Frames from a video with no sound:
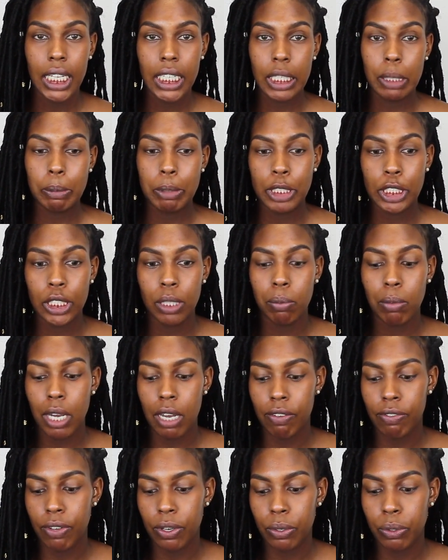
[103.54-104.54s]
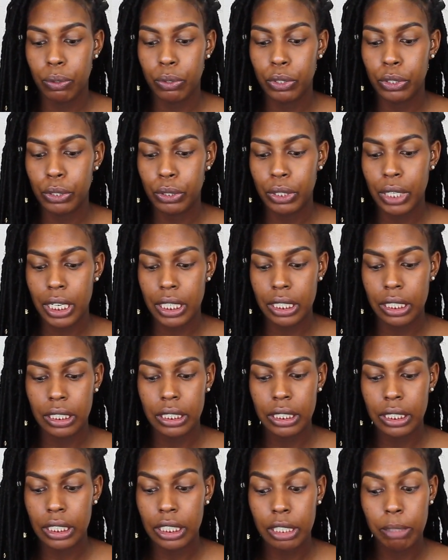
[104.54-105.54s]
Let me turn my phone on Do Not
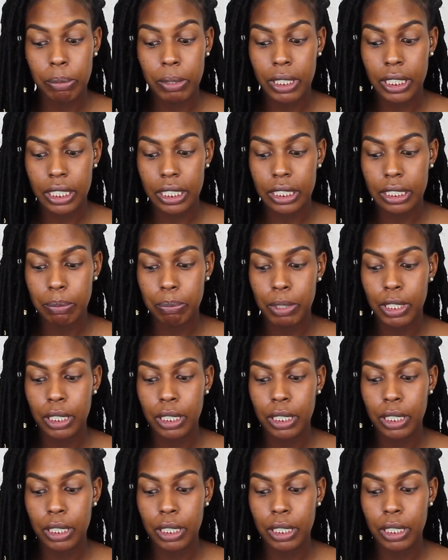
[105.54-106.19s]
Disturb because